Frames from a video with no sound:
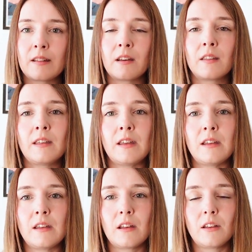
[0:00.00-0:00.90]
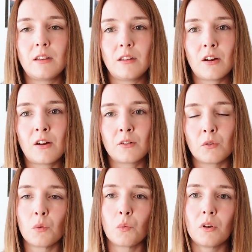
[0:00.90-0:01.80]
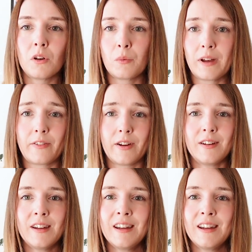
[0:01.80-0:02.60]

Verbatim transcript: that the yarn or the wool or whatever